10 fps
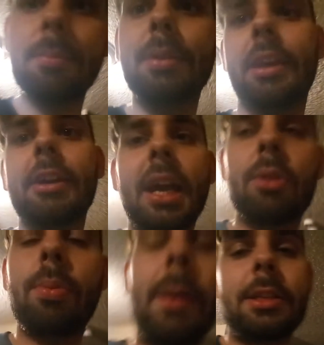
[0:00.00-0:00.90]
but now I gotta
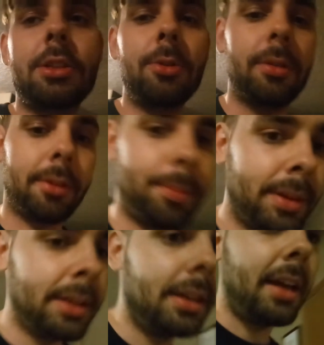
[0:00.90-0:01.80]
replace 2 of them.
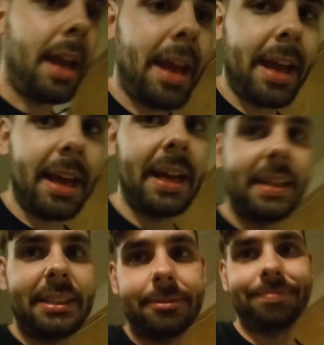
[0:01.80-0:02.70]

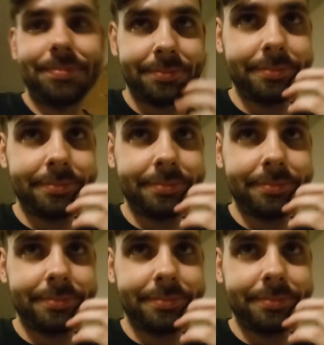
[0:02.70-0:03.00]
And